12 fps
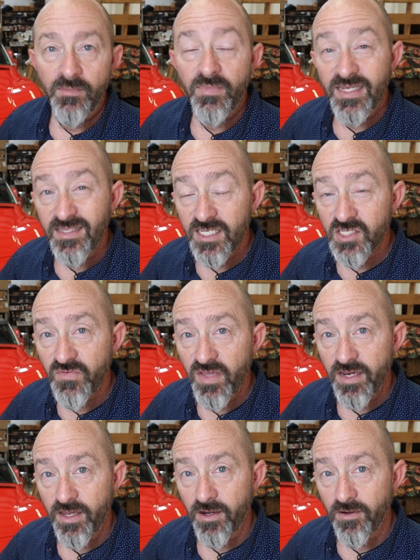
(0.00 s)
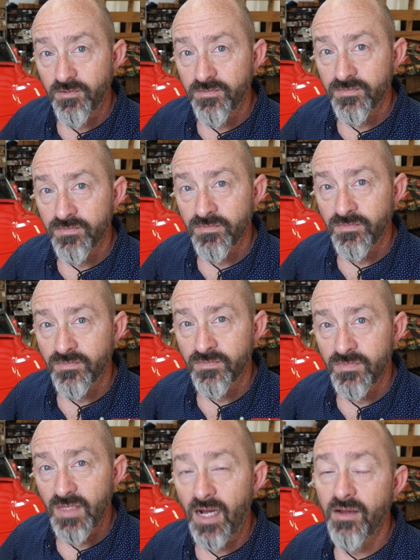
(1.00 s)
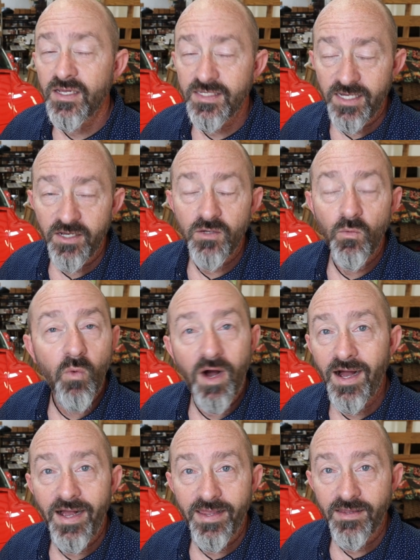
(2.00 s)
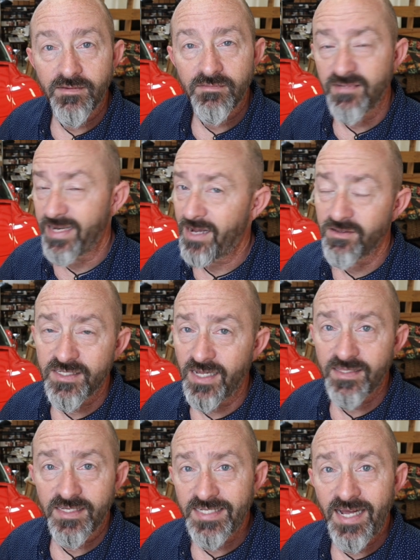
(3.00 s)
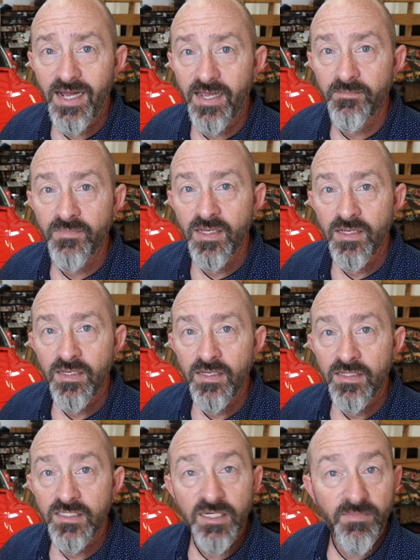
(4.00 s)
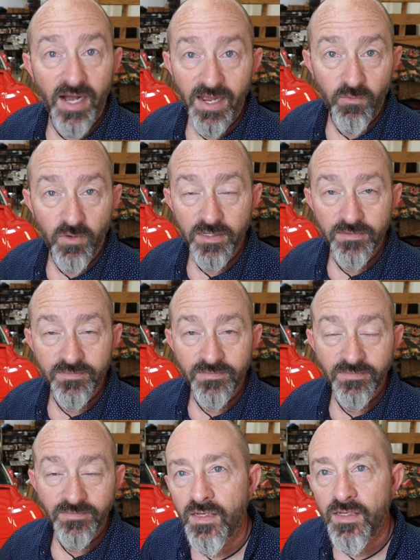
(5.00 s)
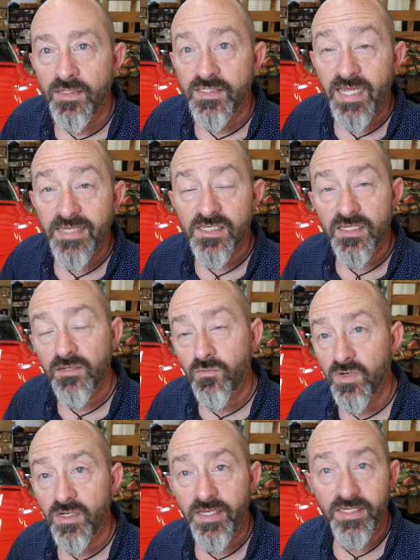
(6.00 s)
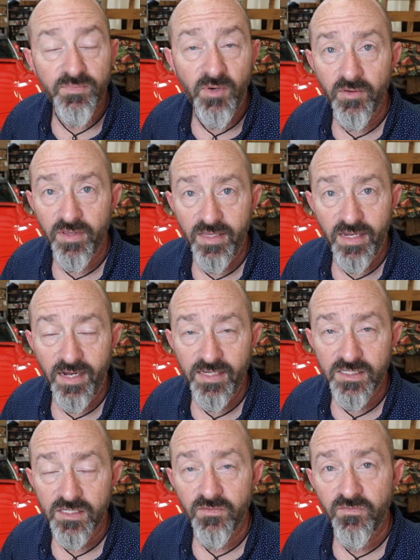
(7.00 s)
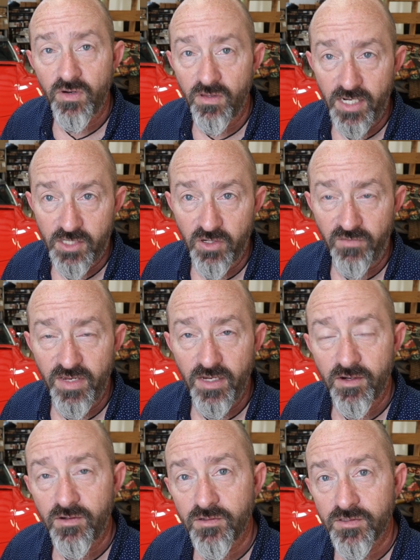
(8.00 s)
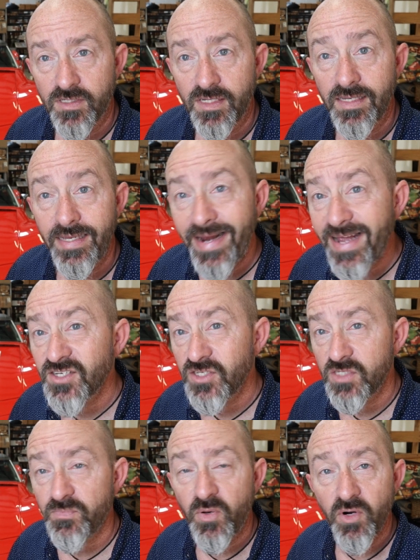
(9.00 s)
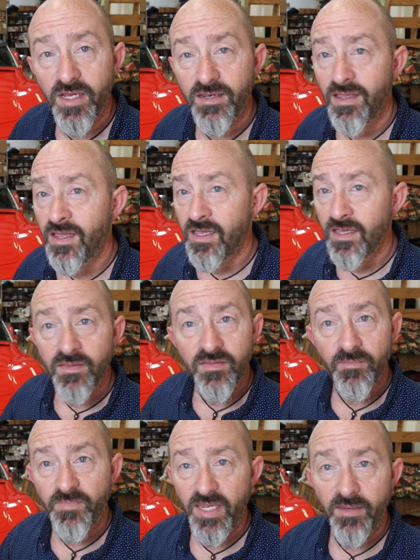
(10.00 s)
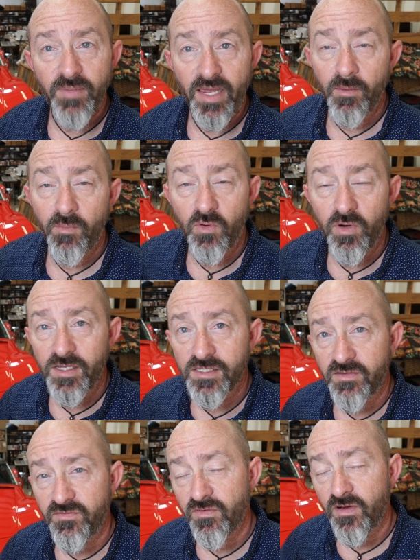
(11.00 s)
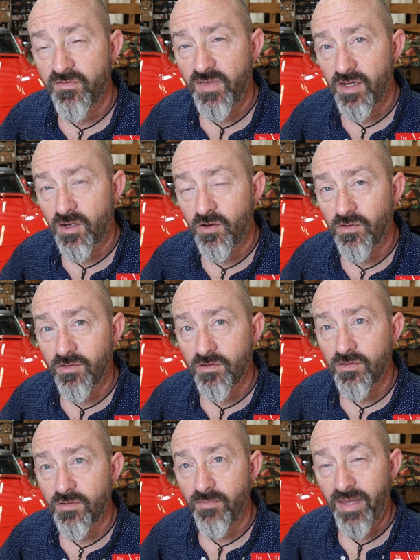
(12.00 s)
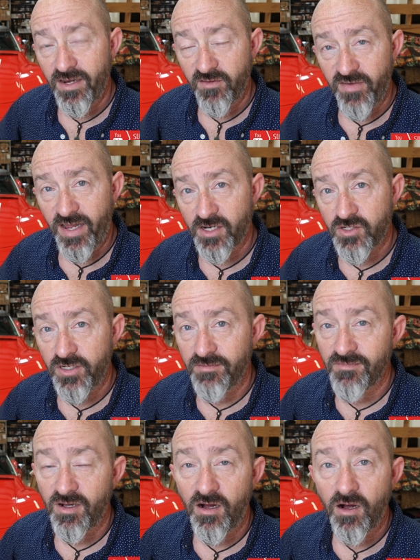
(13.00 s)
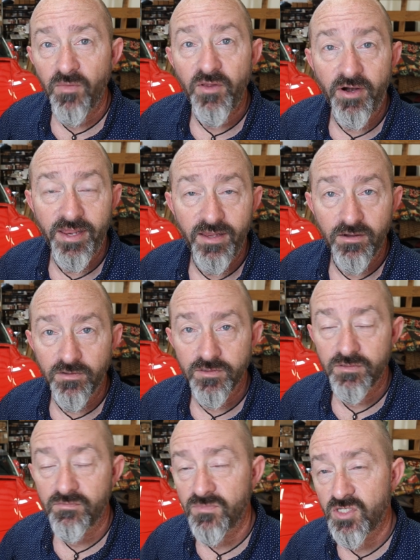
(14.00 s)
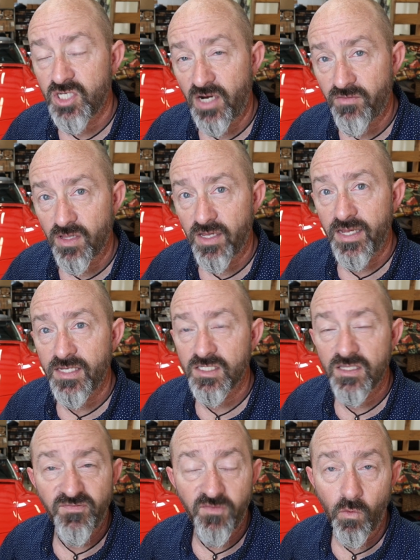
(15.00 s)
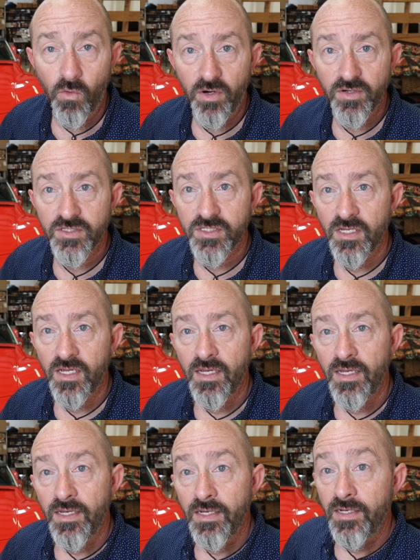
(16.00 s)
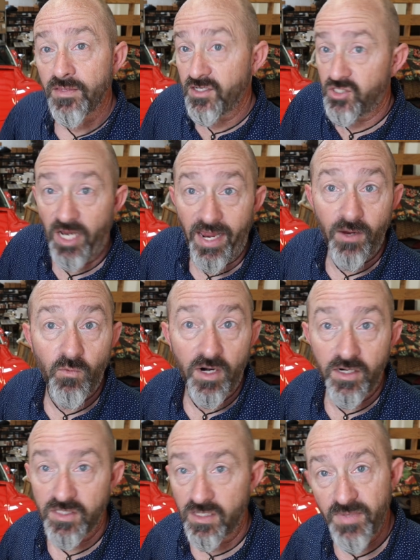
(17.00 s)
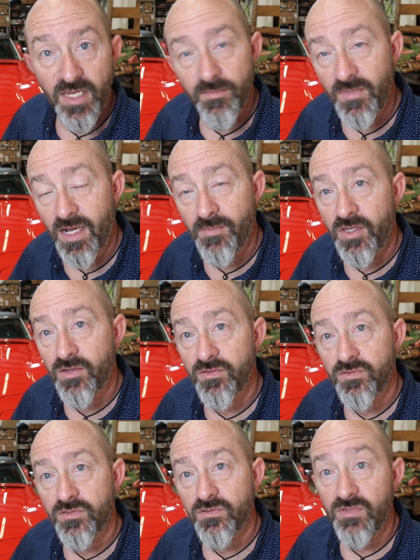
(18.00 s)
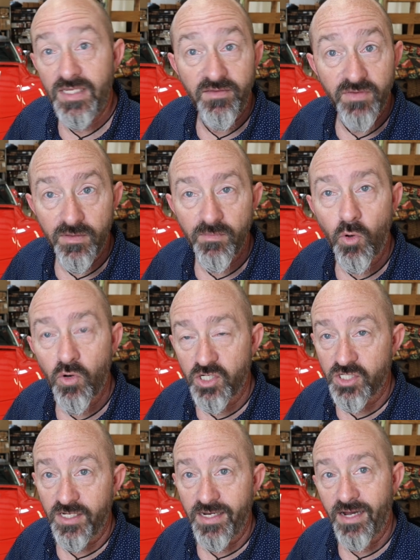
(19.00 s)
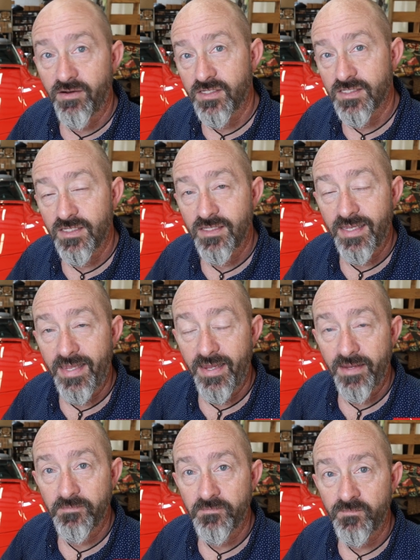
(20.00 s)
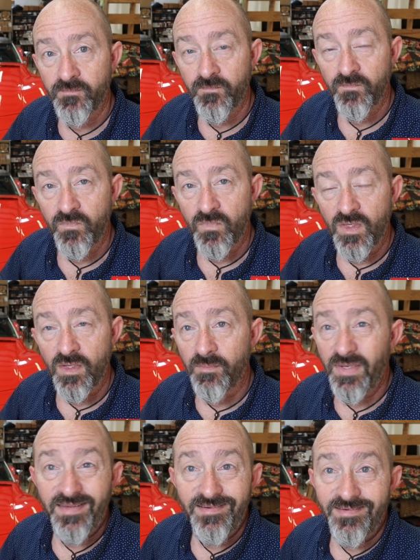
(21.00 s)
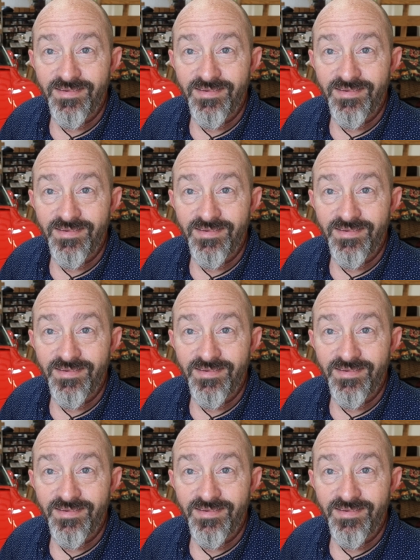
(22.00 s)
But in this video, I'm going to tell you why now is not the time to buy one. Tesla really has broken the ice for electric vehicles. It actually has put the big boys of vehicle manufacturing on their heels. The Chevrolets, the Fords, the Jaguars, the BMWs, even Porsche now is in the game. But